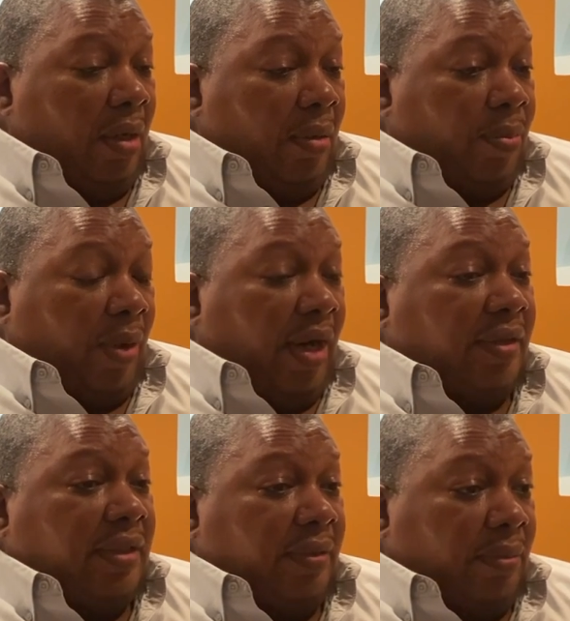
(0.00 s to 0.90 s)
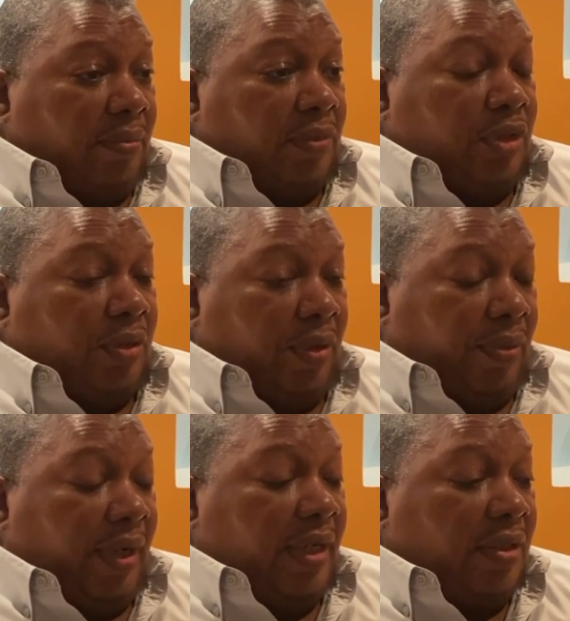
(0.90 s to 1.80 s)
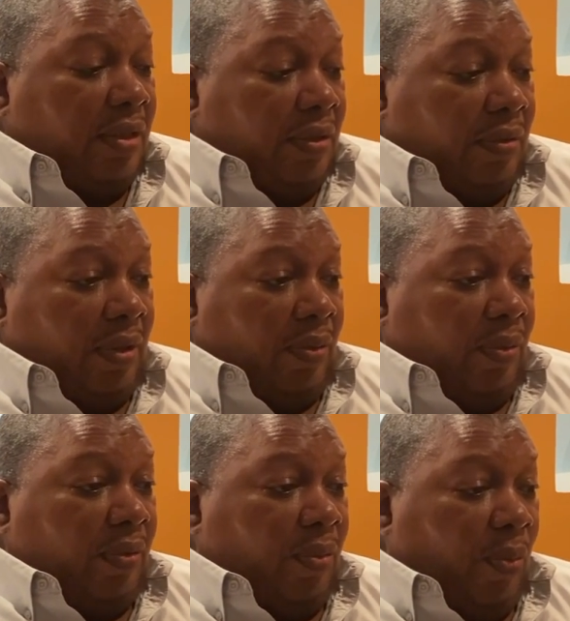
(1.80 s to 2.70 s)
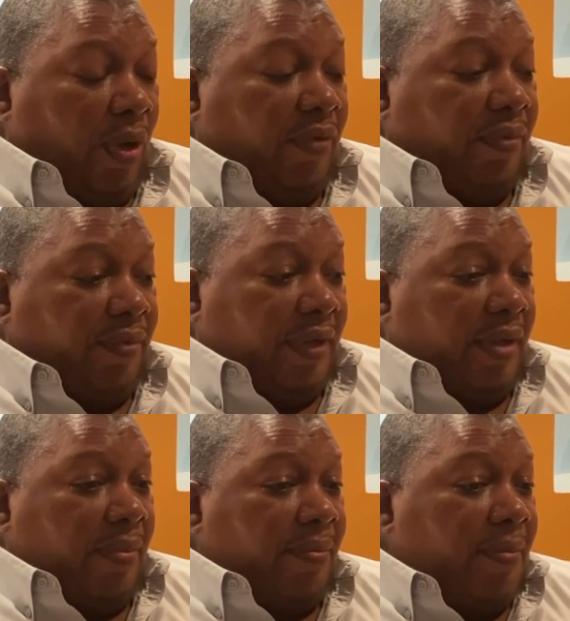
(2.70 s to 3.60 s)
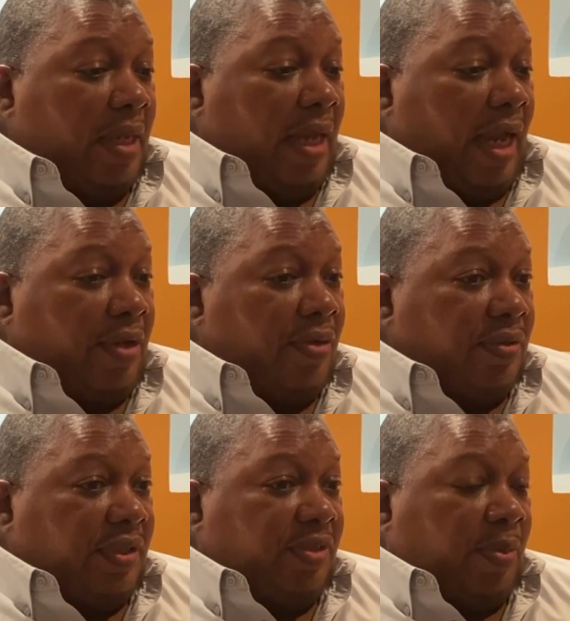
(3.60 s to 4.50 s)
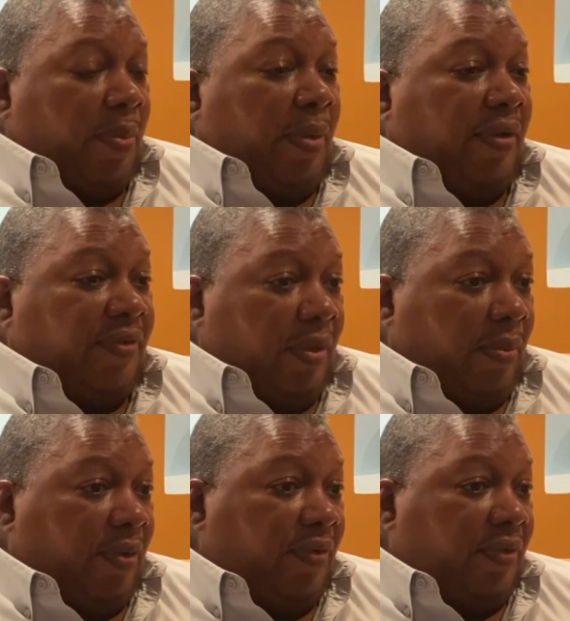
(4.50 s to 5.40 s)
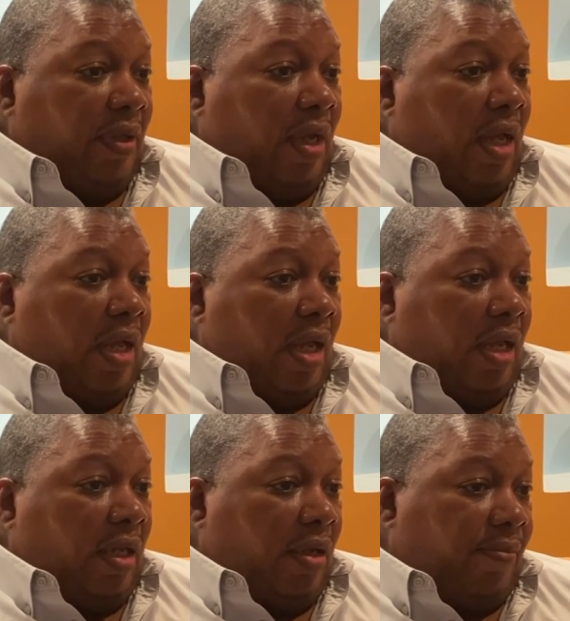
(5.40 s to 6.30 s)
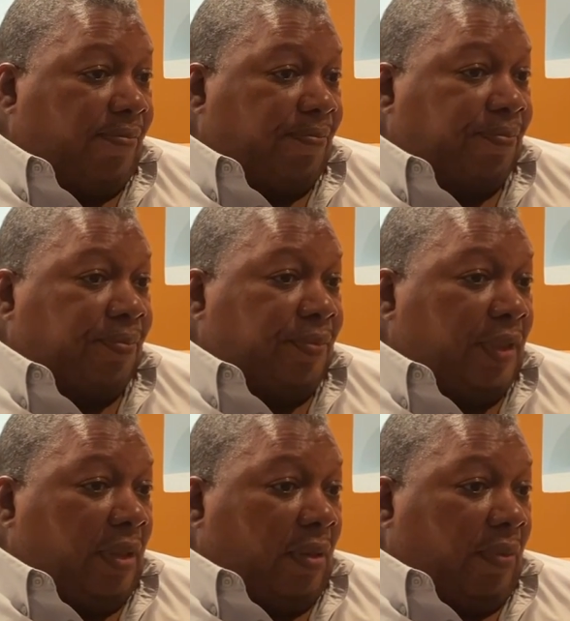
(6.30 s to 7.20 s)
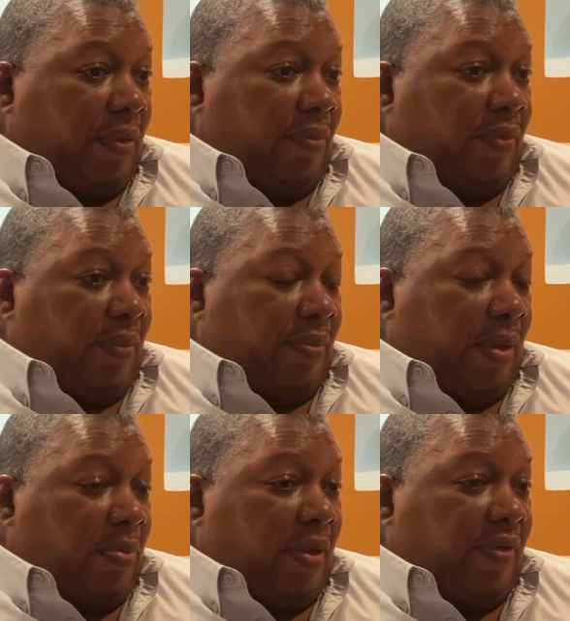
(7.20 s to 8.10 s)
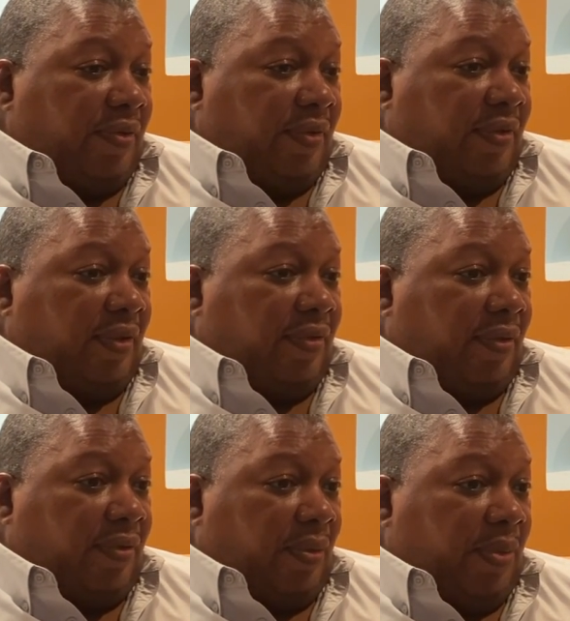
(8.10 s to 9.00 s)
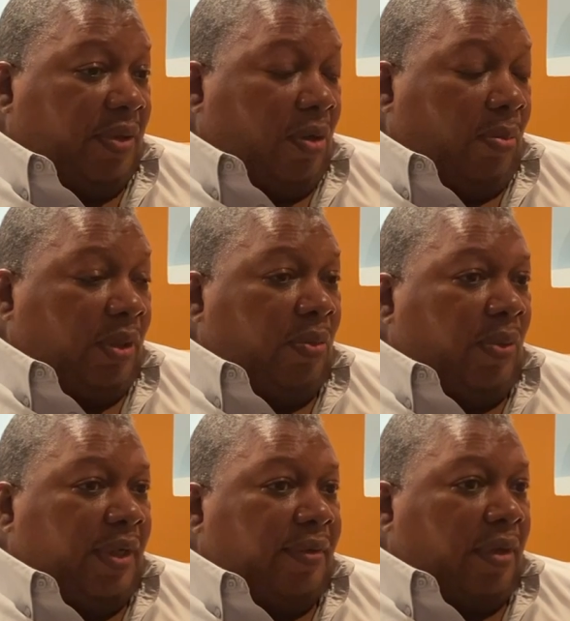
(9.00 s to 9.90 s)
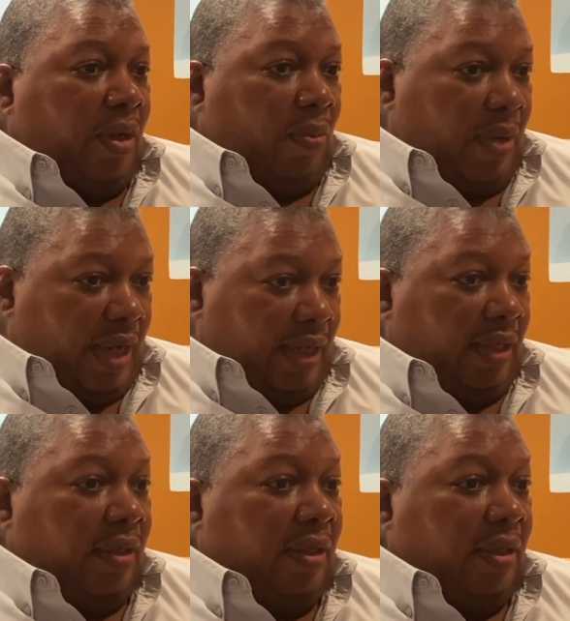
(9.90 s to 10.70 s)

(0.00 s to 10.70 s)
Prior to agreeing to work for him, I usually spent my summers and went with my brothers and sisters, and we normally went away